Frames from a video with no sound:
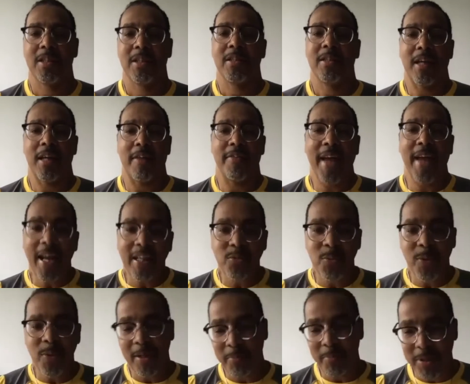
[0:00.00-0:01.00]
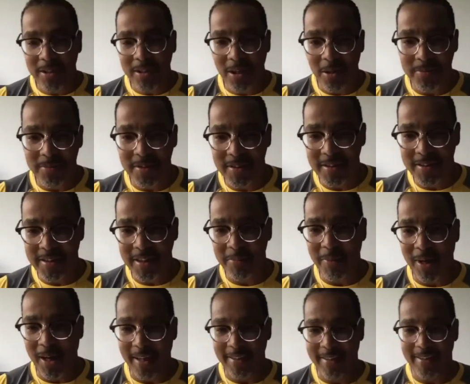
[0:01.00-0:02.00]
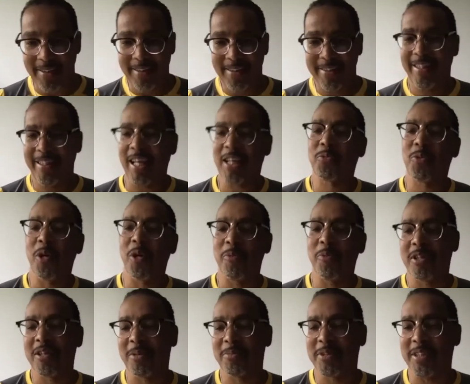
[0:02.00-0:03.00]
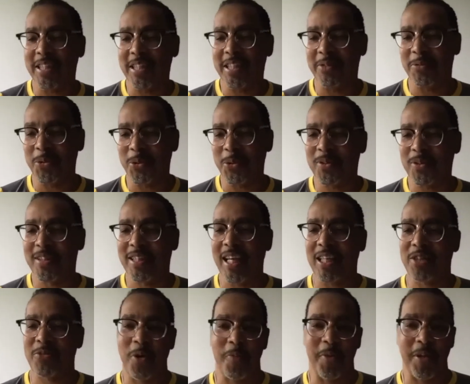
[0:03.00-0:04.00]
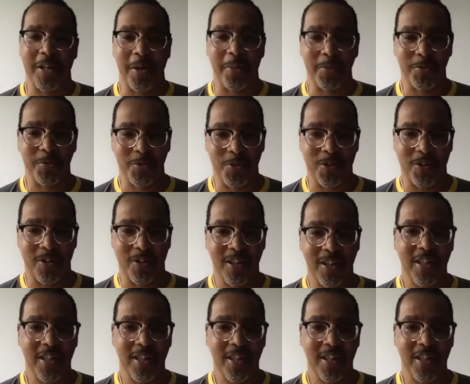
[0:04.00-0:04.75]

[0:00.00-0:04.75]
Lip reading: Now that's where it becomes demonic. That's where it becomes evil. That's where it becomes wrong.